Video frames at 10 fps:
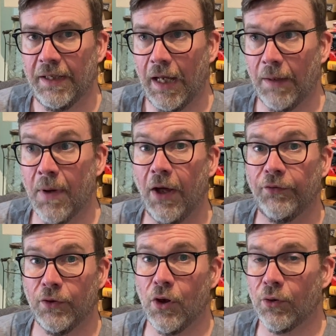
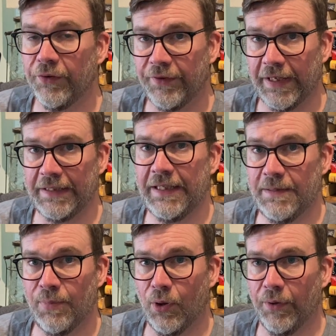as long as they
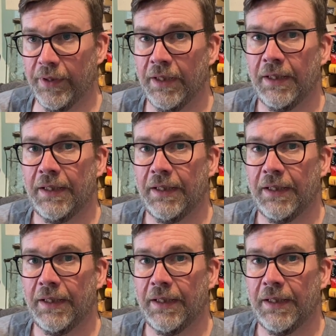keep on